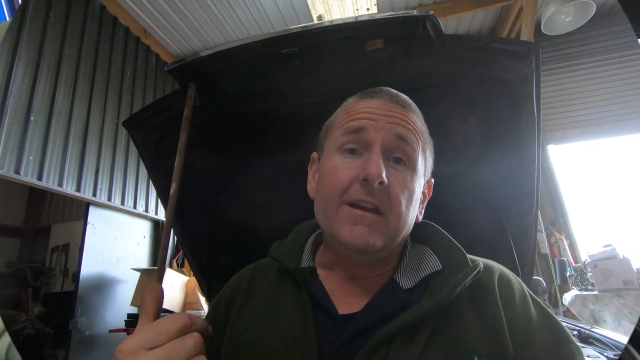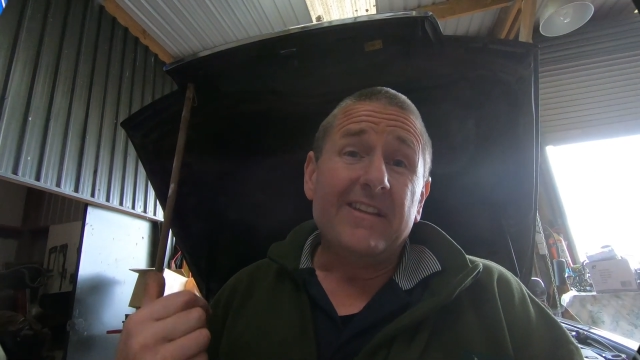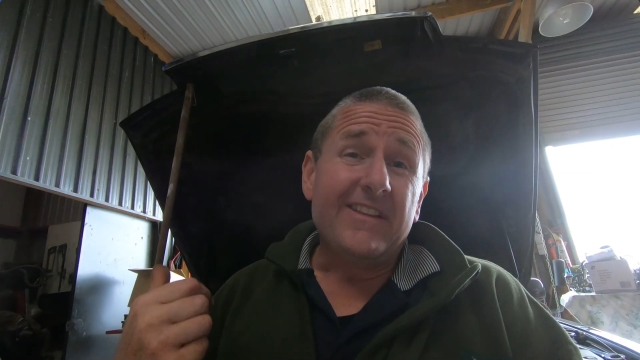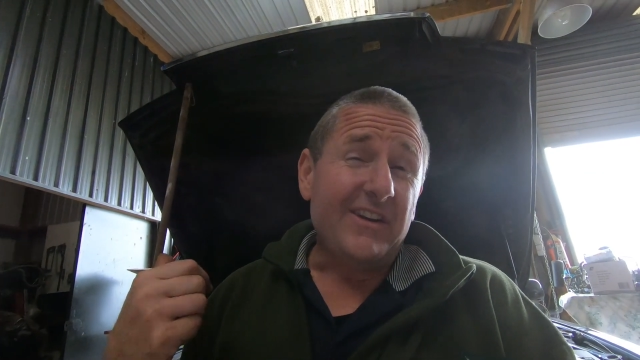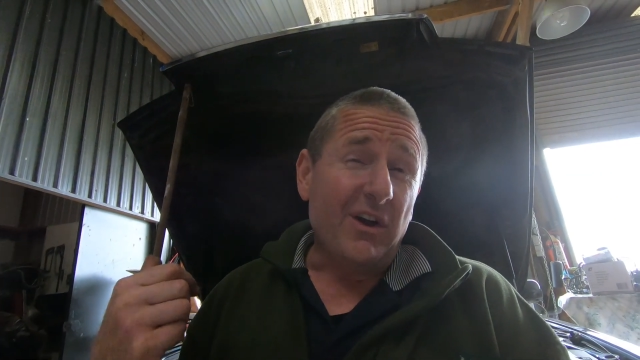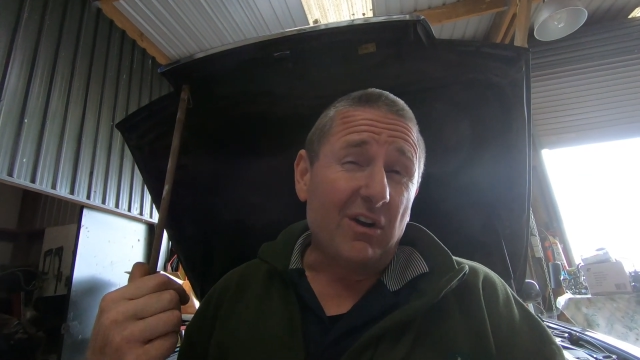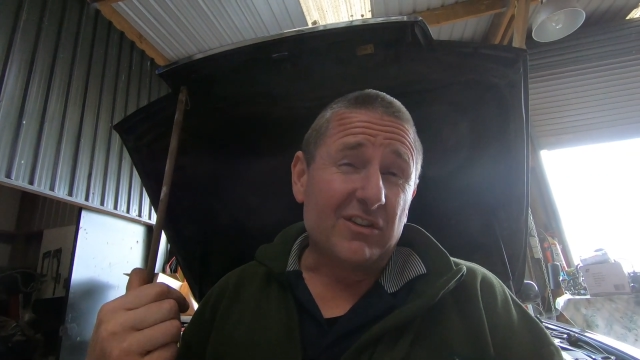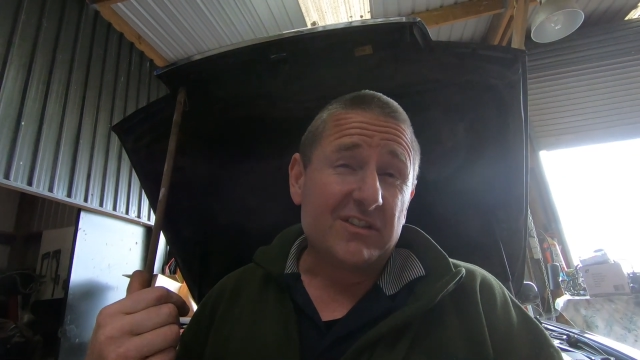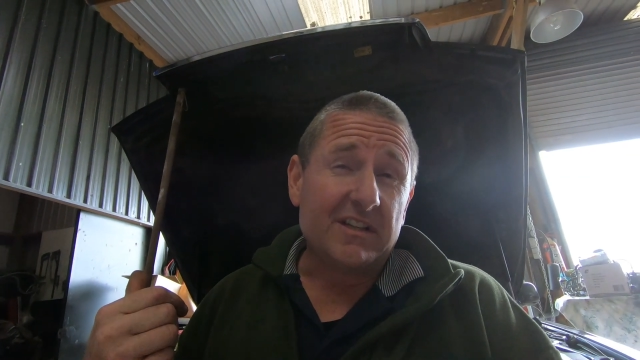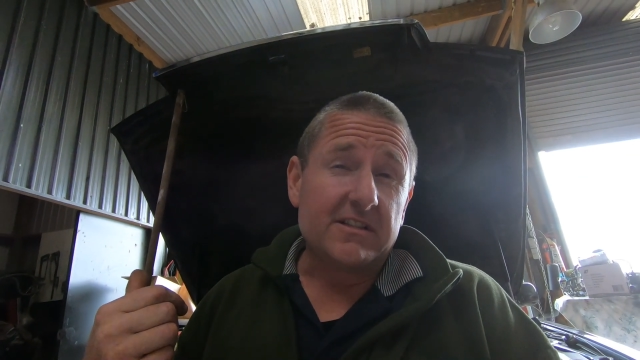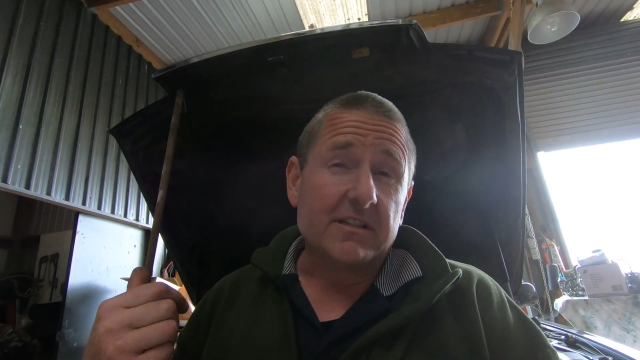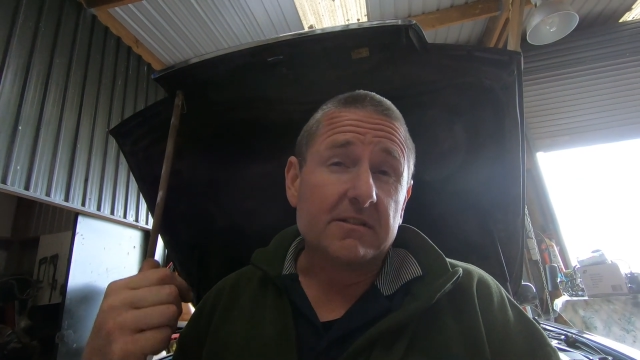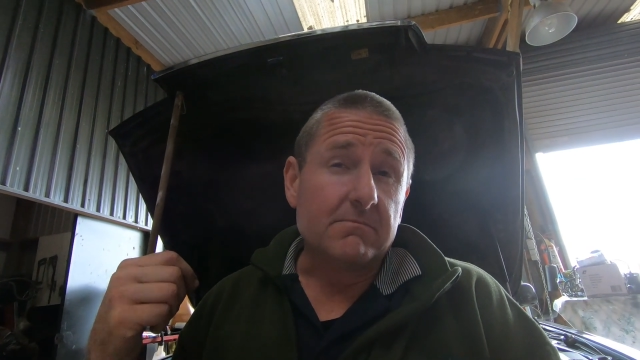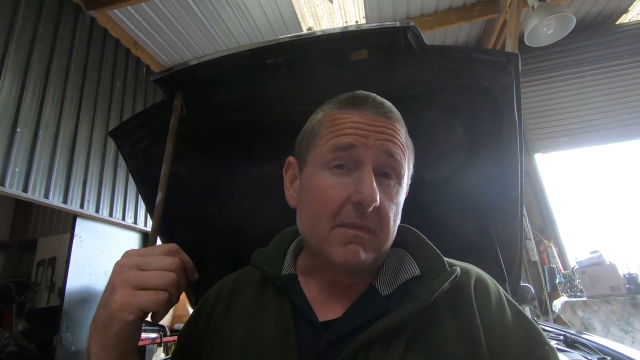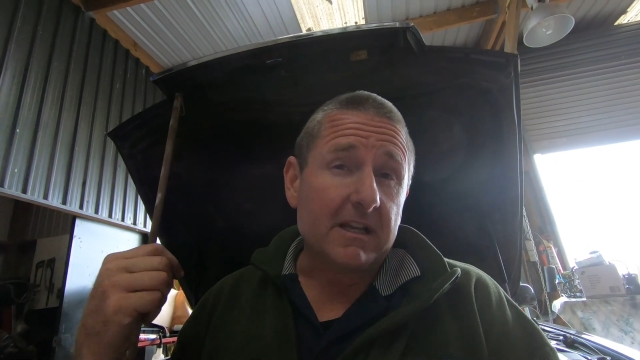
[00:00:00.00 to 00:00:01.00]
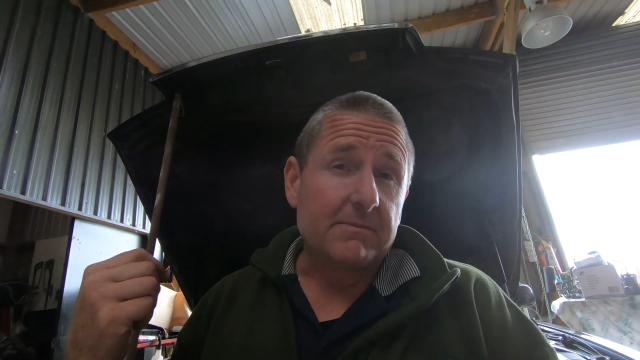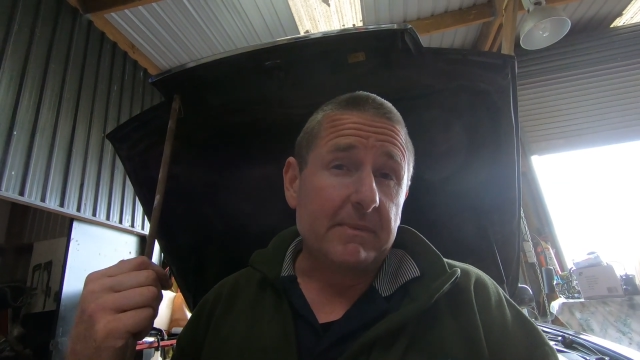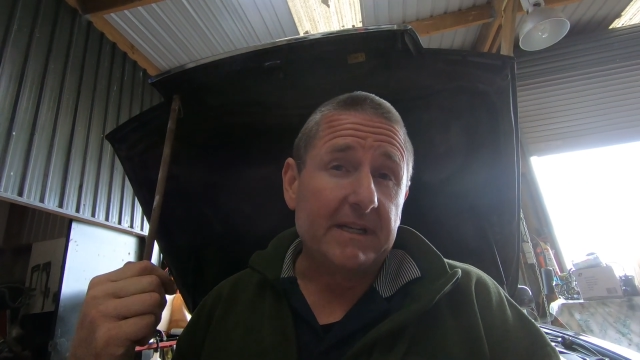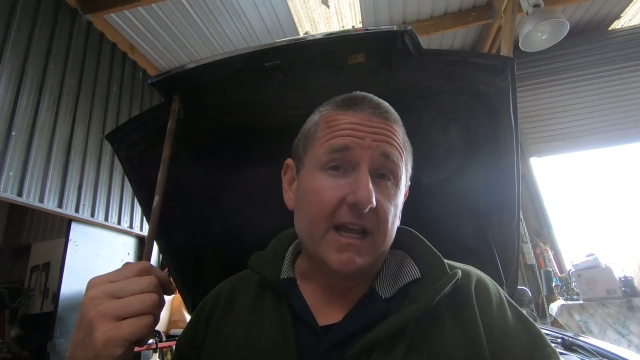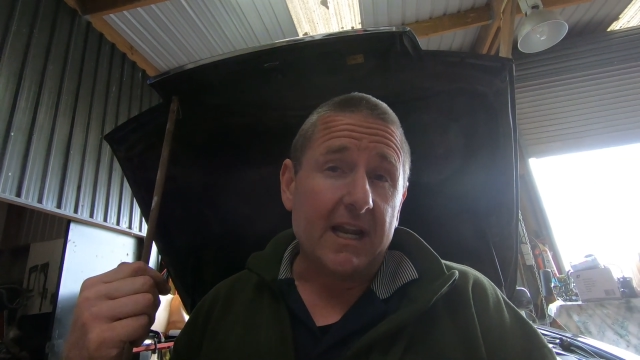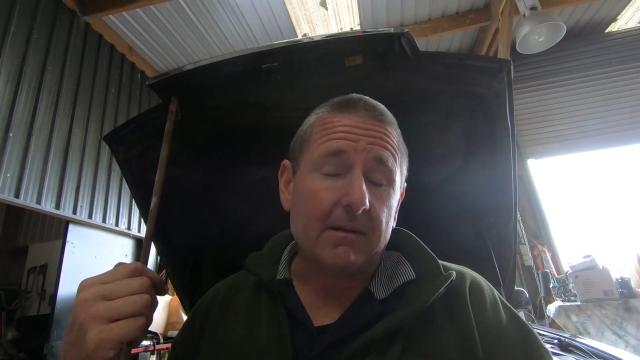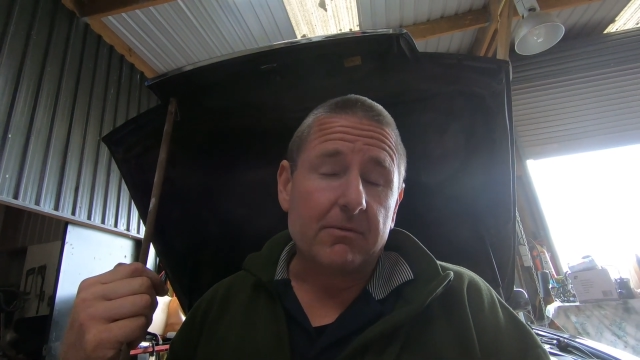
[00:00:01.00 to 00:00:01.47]
The knock sensors must be
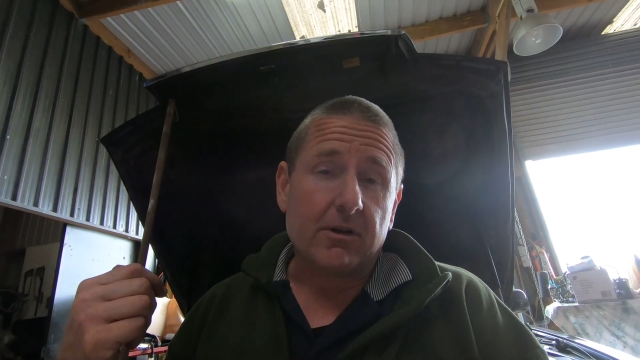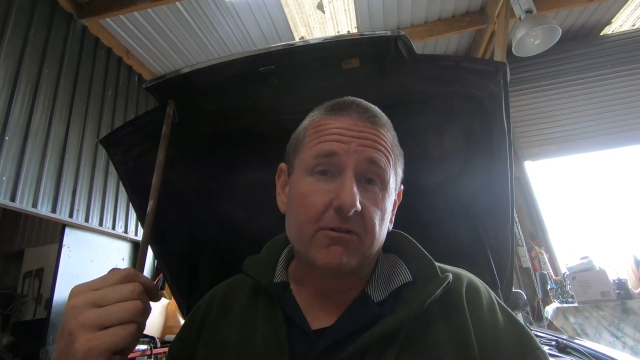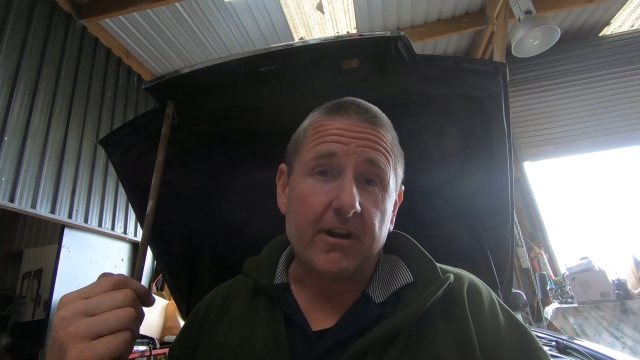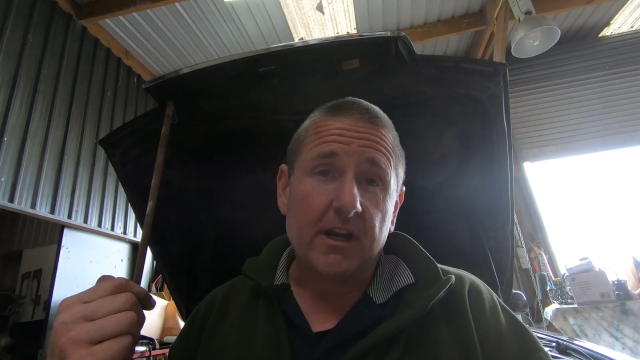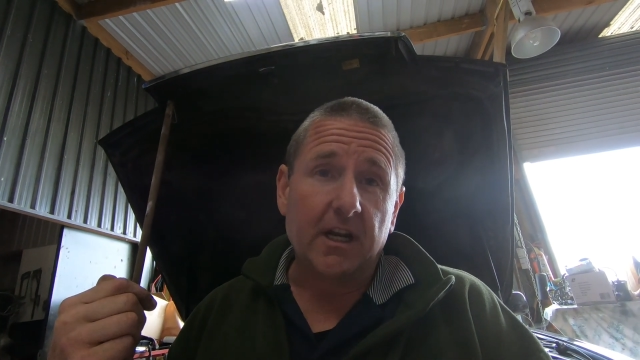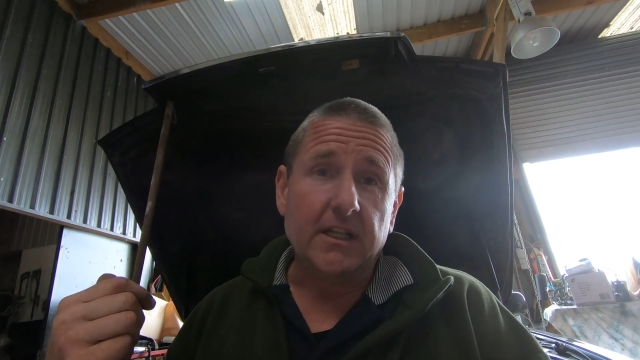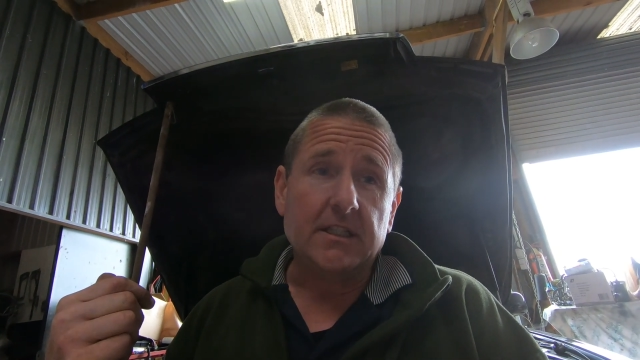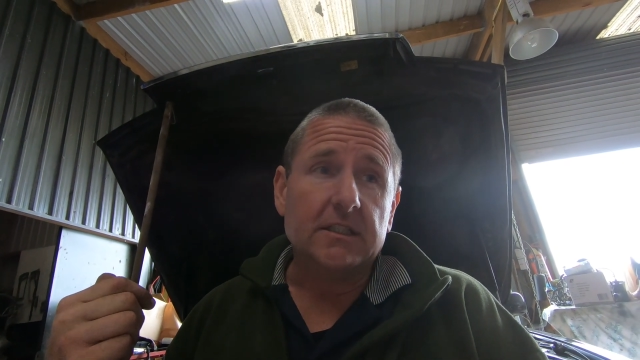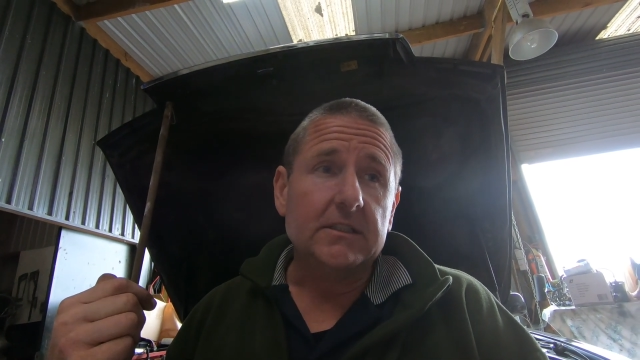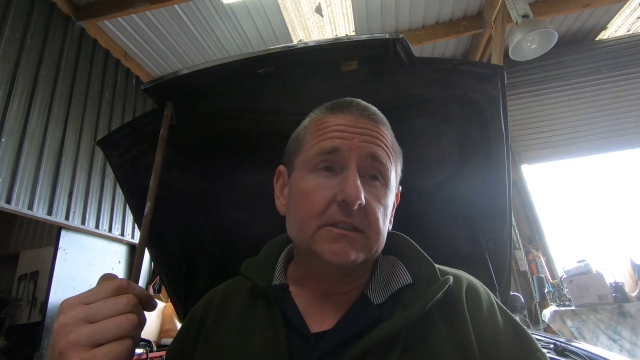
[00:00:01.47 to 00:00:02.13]
done up correctly.